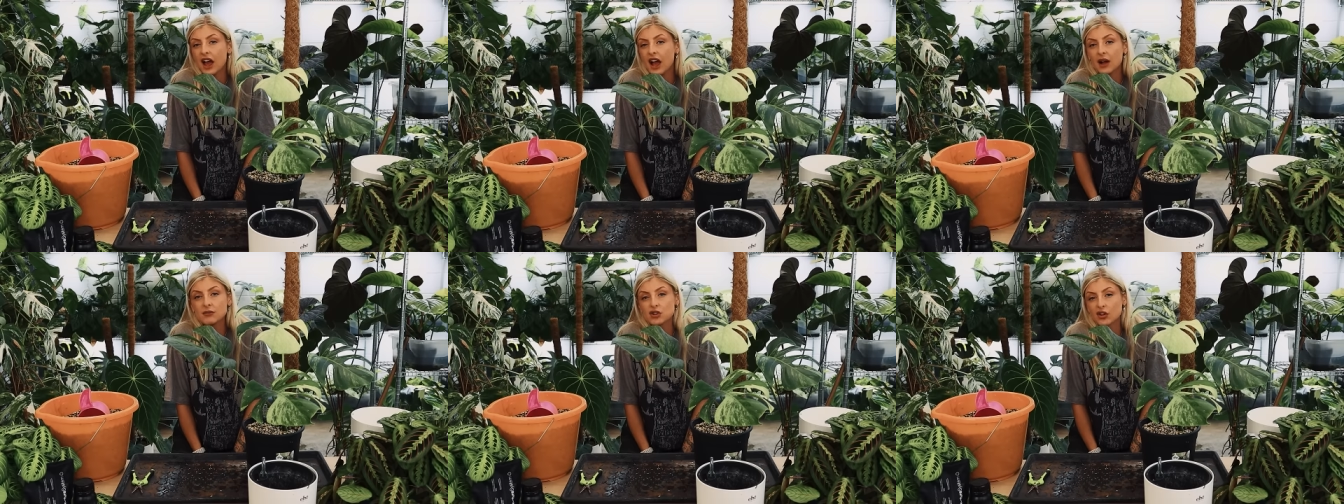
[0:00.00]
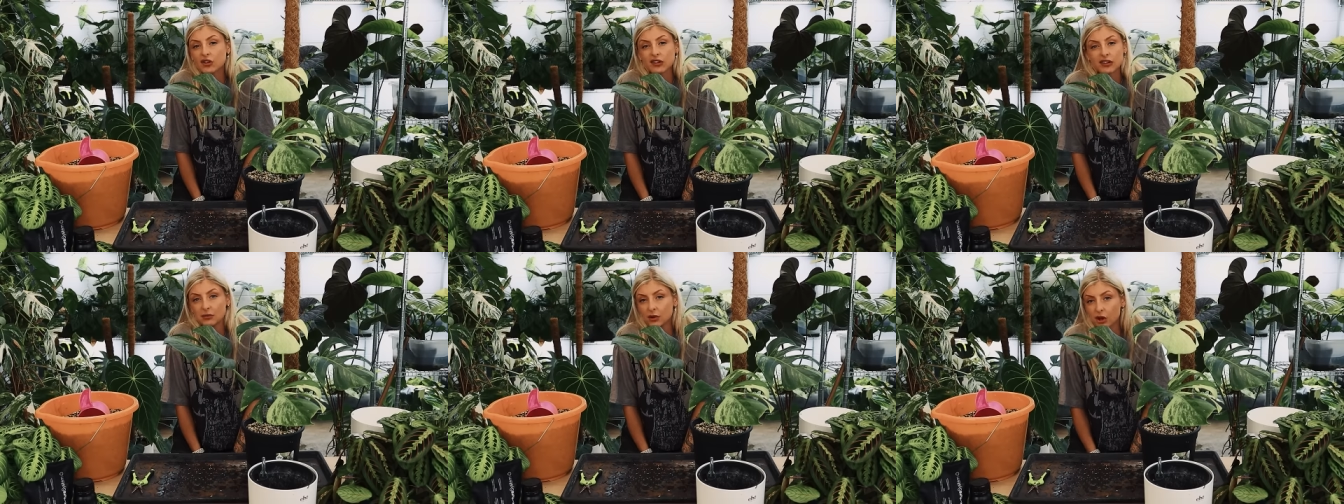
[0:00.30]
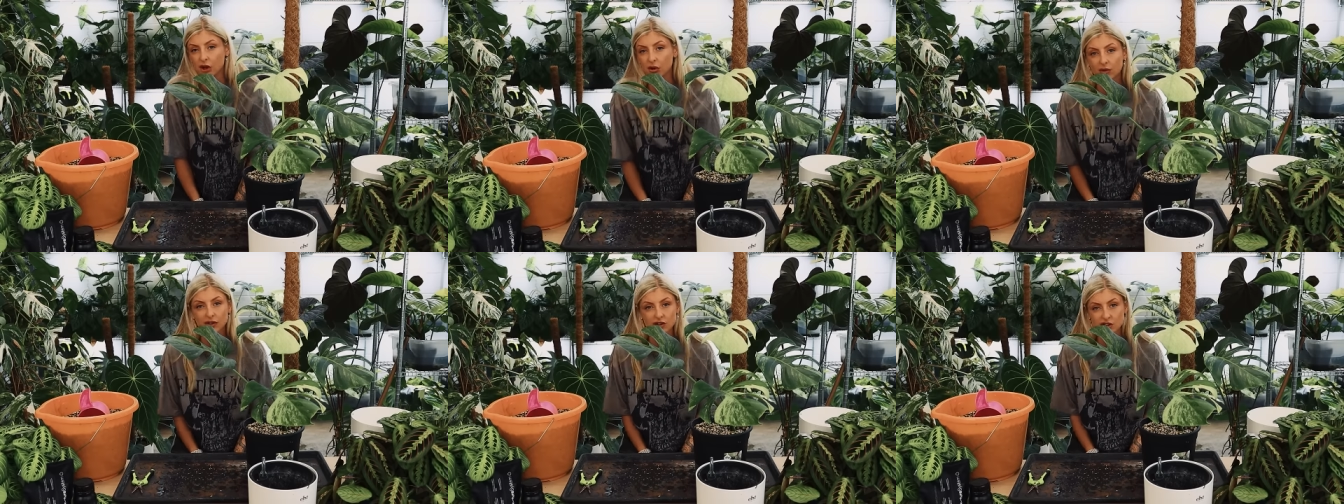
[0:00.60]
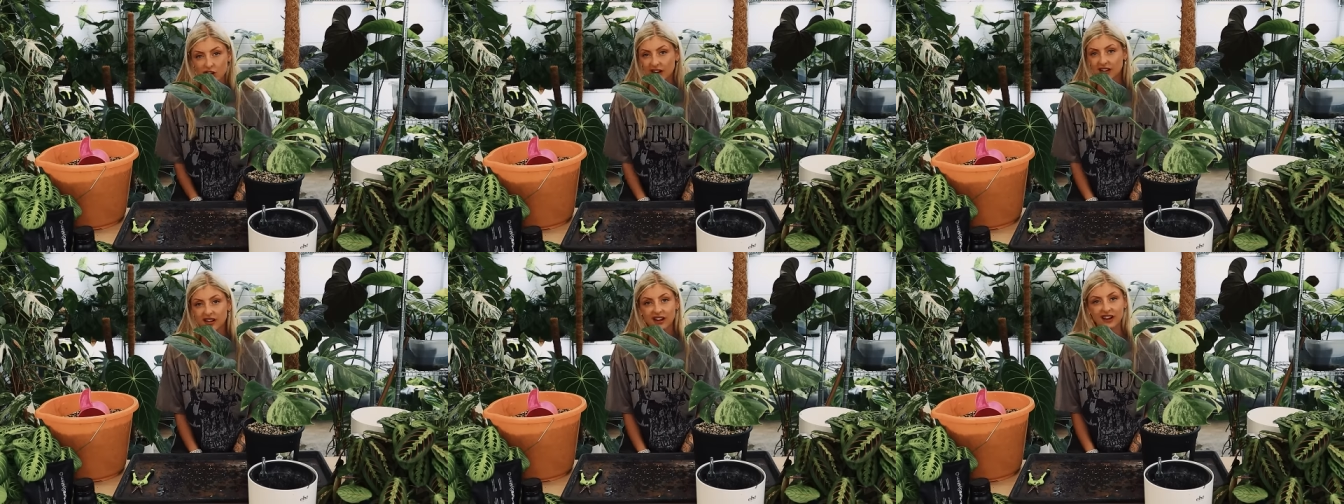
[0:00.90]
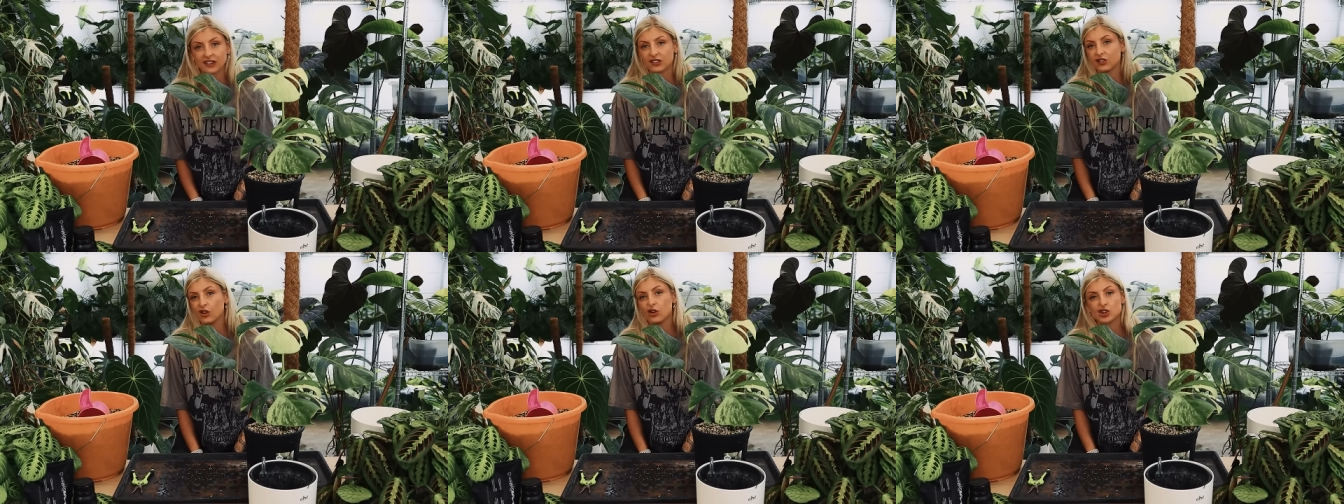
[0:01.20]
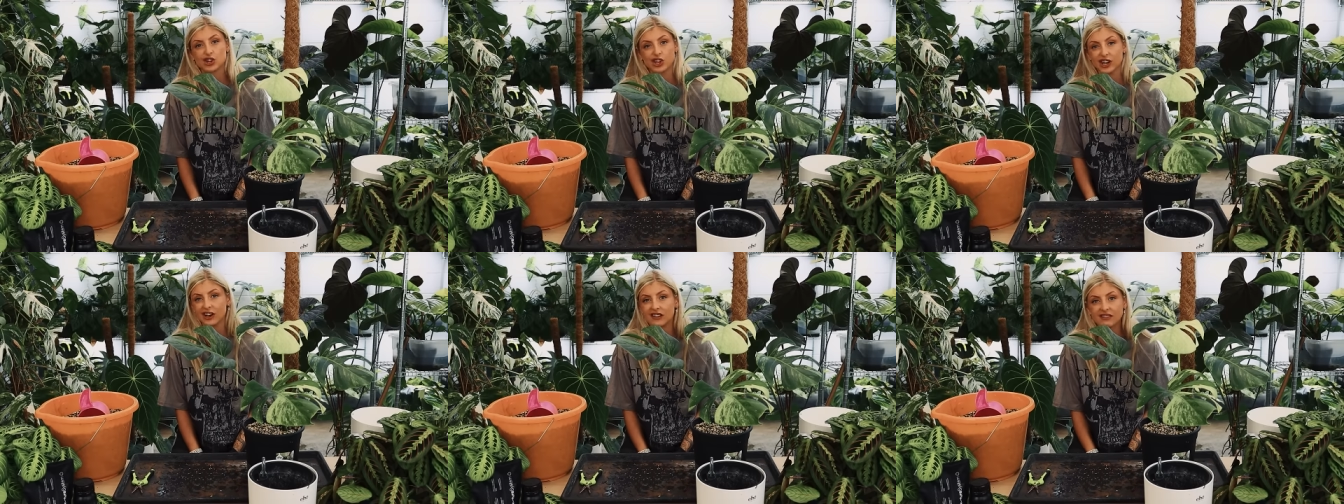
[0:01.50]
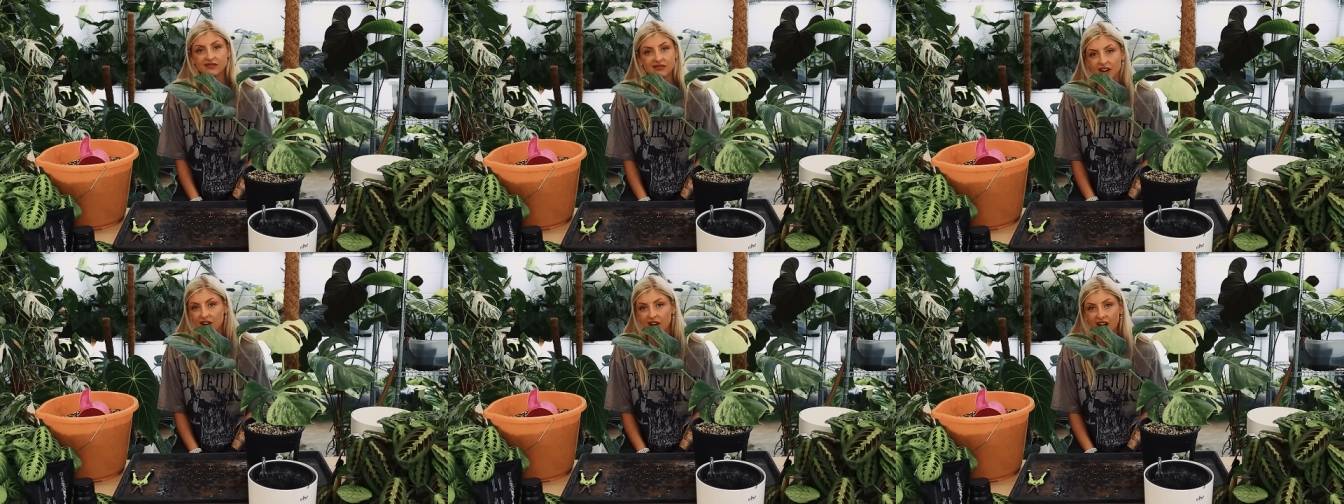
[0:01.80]
I'm just some girl with a channel that likes to talk
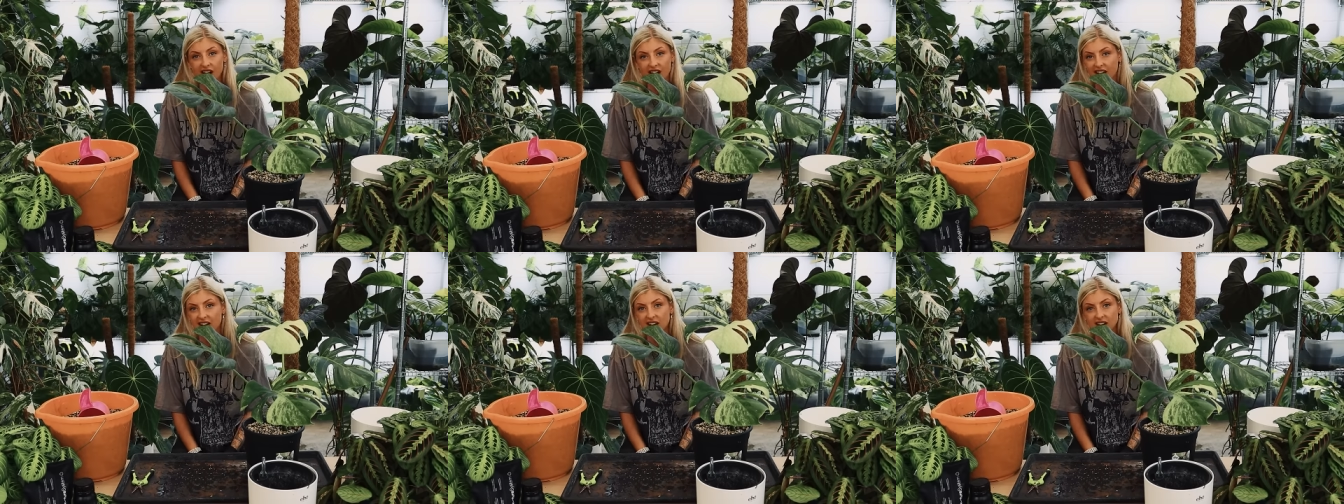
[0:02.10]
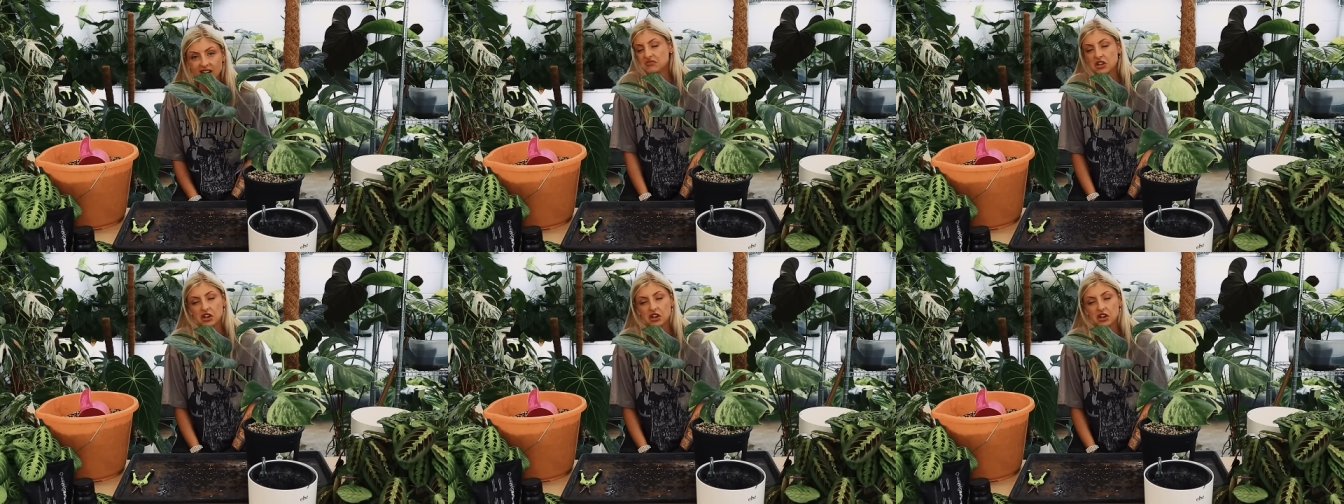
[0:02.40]
shit, right?